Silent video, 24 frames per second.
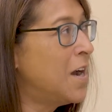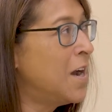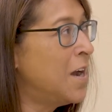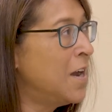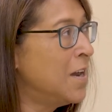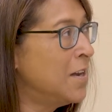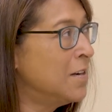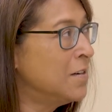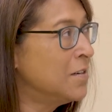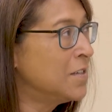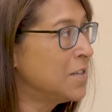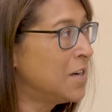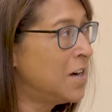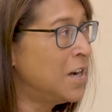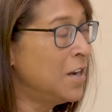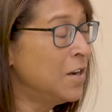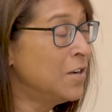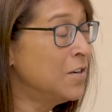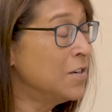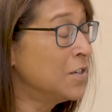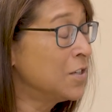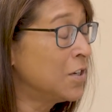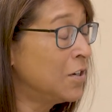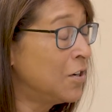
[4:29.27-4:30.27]
And I
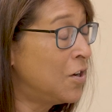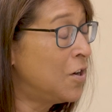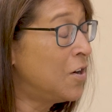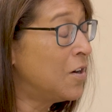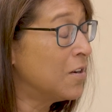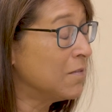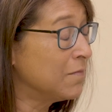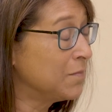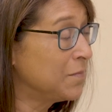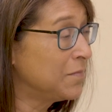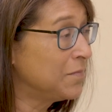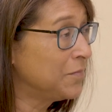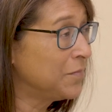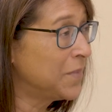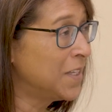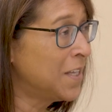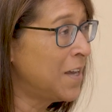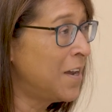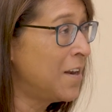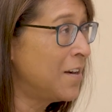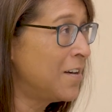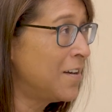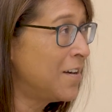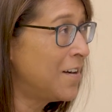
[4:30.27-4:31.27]
learnt a lot
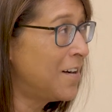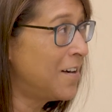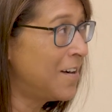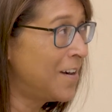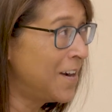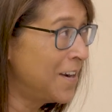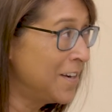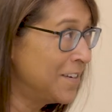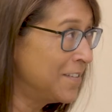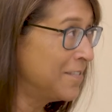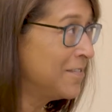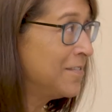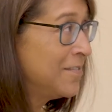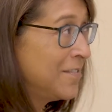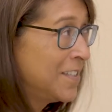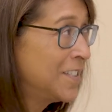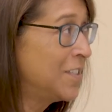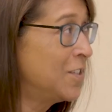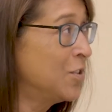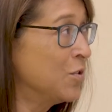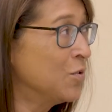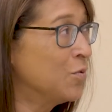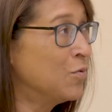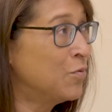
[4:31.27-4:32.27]
that I
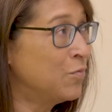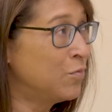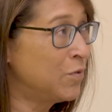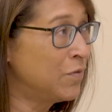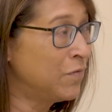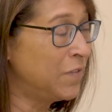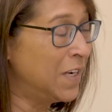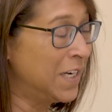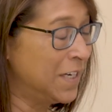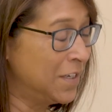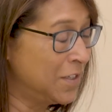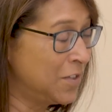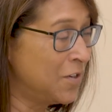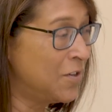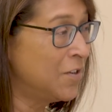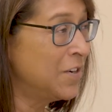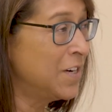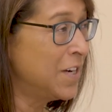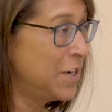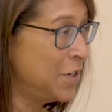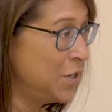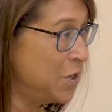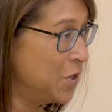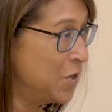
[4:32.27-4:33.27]
still reflect
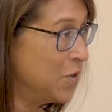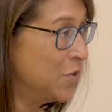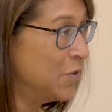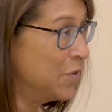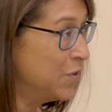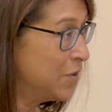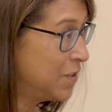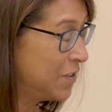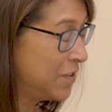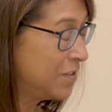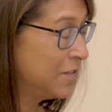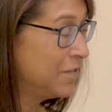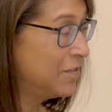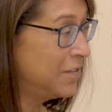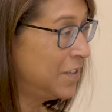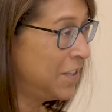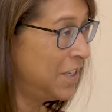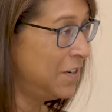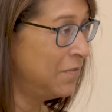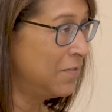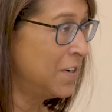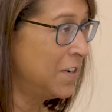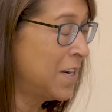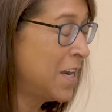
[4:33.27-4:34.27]
on and use
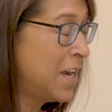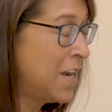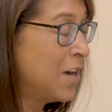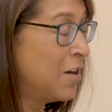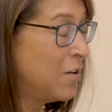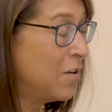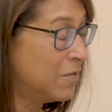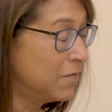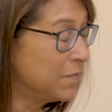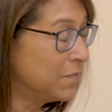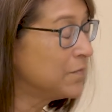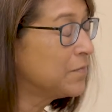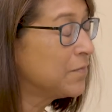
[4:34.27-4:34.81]
even now.